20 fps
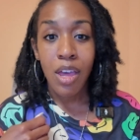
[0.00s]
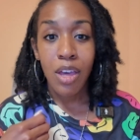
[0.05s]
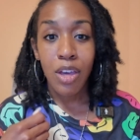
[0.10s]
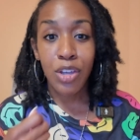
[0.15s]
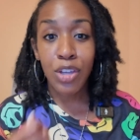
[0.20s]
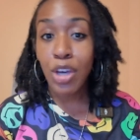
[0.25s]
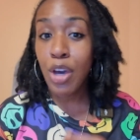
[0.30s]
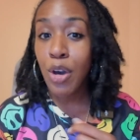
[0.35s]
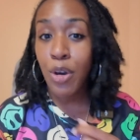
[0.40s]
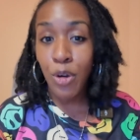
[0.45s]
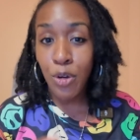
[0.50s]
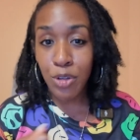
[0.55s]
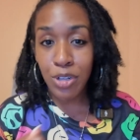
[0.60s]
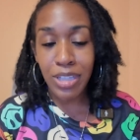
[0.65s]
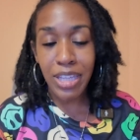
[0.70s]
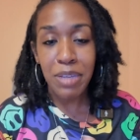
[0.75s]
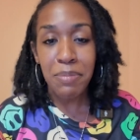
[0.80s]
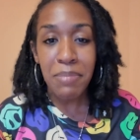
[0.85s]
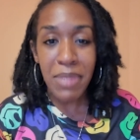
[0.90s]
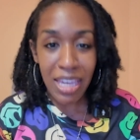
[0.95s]
code,
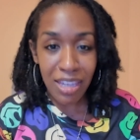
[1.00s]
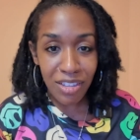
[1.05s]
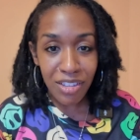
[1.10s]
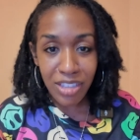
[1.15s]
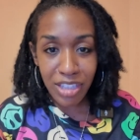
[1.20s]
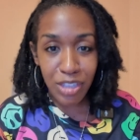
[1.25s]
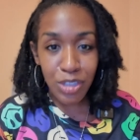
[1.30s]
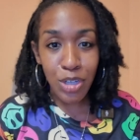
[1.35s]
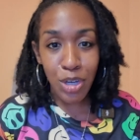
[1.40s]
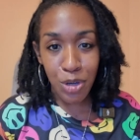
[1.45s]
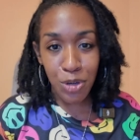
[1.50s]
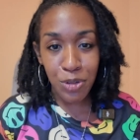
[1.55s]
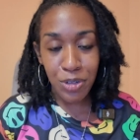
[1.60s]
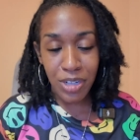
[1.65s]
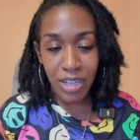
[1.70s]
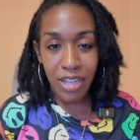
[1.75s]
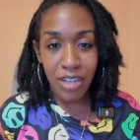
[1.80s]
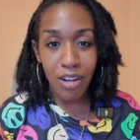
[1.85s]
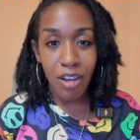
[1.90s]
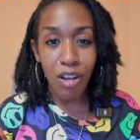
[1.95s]
like manually code
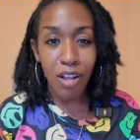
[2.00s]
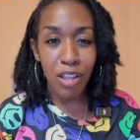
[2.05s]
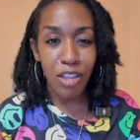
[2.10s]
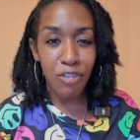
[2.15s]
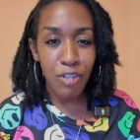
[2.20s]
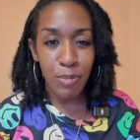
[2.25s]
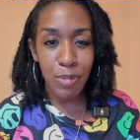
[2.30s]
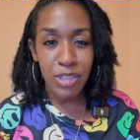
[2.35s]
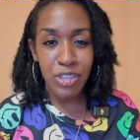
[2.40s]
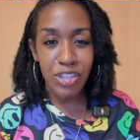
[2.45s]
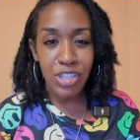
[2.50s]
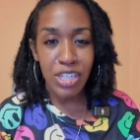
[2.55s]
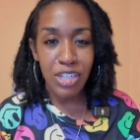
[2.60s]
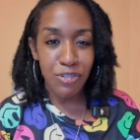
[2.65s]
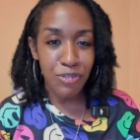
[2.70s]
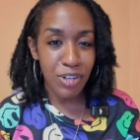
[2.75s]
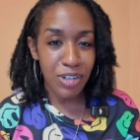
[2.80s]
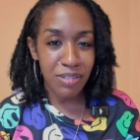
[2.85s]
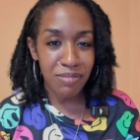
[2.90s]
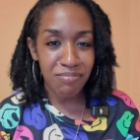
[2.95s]
in all of a bunch of
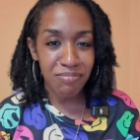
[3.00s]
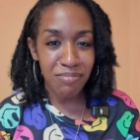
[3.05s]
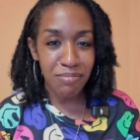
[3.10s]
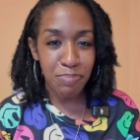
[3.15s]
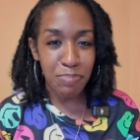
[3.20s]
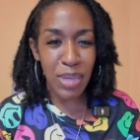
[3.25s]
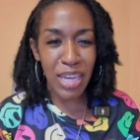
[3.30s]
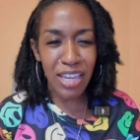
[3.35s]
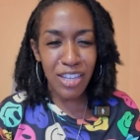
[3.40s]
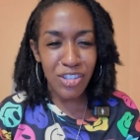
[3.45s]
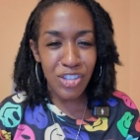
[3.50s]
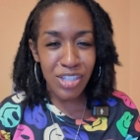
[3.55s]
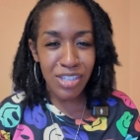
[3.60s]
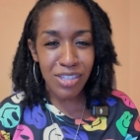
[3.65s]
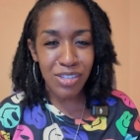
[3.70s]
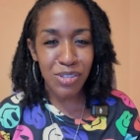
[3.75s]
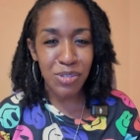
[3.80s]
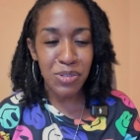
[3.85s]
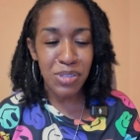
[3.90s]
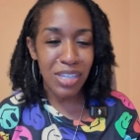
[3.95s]
different
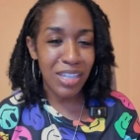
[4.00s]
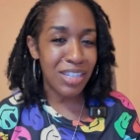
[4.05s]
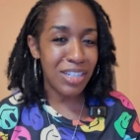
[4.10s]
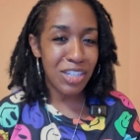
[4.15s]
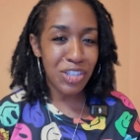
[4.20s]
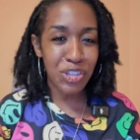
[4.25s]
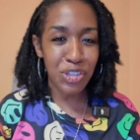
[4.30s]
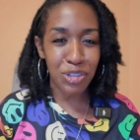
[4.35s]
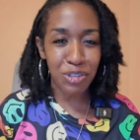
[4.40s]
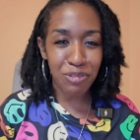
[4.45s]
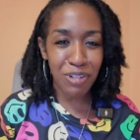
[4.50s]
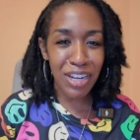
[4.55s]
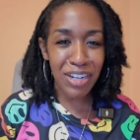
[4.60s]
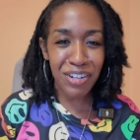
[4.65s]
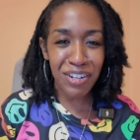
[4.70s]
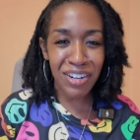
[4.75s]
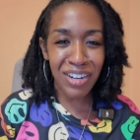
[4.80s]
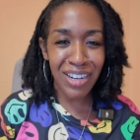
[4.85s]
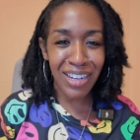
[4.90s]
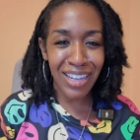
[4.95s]
pages using conditional
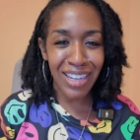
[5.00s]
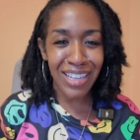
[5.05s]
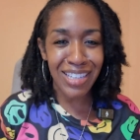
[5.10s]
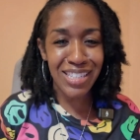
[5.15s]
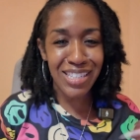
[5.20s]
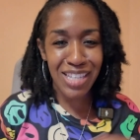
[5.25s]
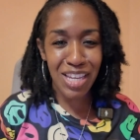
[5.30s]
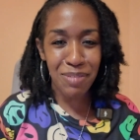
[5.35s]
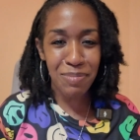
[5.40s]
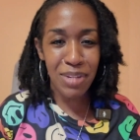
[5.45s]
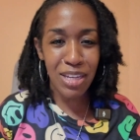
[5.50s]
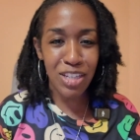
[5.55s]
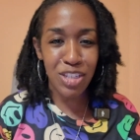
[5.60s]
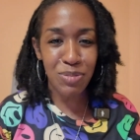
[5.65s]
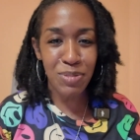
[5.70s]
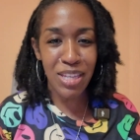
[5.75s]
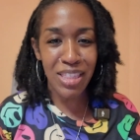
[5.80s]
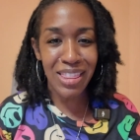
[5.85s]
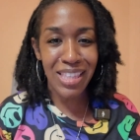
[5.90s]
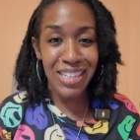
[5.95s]
rendering and state
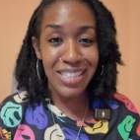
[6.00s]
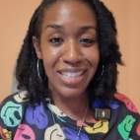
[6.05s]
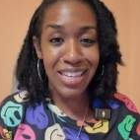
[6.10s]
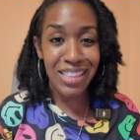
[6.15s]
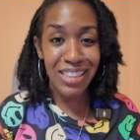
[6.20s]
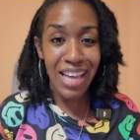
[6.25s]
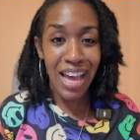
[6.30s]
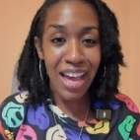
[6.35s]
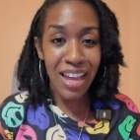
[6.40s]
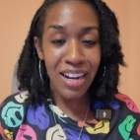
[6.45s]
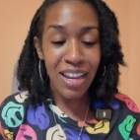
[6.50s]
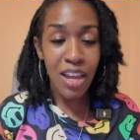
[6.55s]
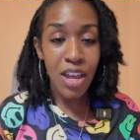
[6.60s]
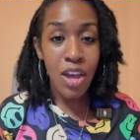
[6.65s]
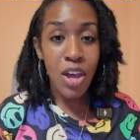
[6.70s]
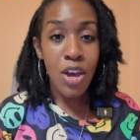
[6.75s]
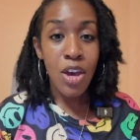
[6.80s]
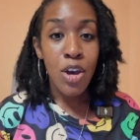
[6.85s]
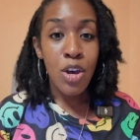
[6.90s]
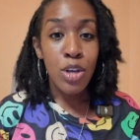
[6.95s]
management and things like that.
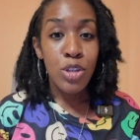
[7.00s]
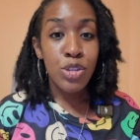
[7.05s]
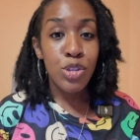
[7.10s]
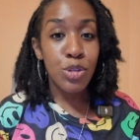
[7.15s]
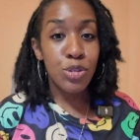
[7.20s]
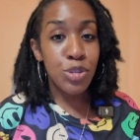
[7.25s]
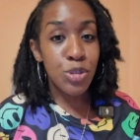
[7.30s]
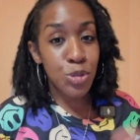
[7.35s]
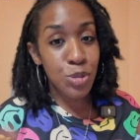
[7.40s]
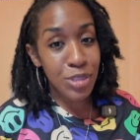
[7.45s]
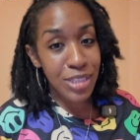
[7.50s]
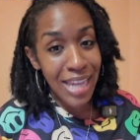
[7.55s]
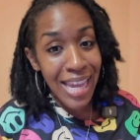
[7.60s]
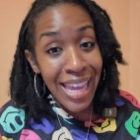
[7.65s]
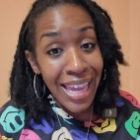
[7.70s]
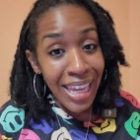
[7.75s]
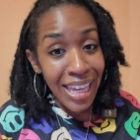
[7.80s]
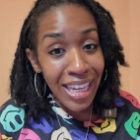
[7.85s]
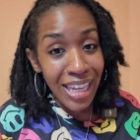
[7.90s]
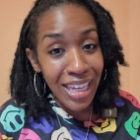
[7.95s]
So
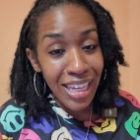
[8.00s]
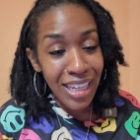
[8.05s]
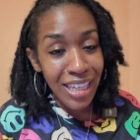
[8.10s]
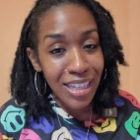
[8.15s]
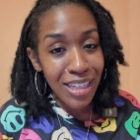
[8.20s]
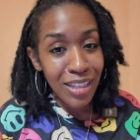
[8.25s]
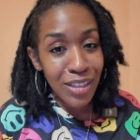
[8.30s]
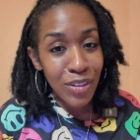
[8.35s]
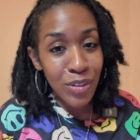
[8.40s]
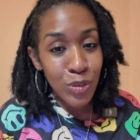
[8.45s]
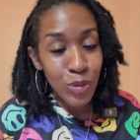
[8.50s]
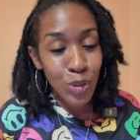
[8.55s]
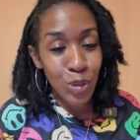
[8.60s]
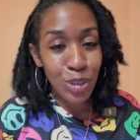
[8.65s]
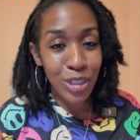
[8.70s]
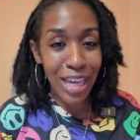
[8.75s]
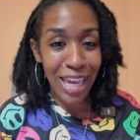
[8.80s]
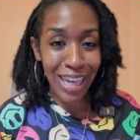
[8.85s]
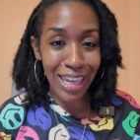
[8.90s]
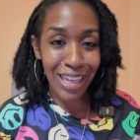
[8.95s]
today
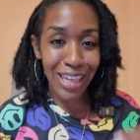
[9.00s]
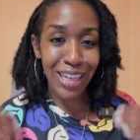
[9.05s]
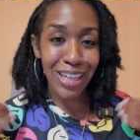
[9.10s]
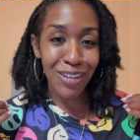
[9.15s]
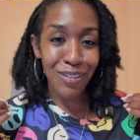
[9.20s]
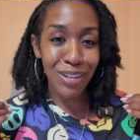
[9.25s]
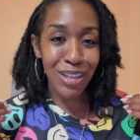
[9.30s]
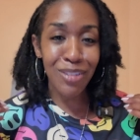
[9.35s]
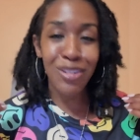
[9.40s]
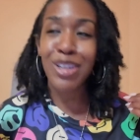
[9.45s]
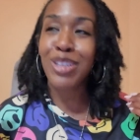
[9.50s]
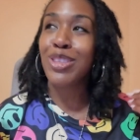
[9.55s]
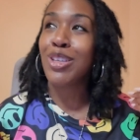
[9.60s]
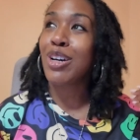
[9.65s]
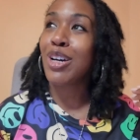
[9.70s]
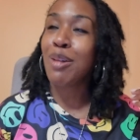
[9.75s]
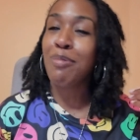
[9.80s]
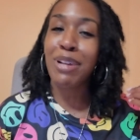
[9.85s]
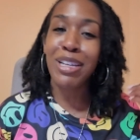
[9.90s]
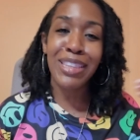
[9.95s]
we're going to
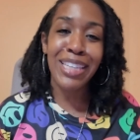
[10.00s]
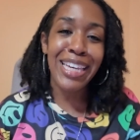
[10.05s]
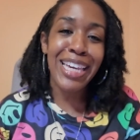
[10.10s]
talk about the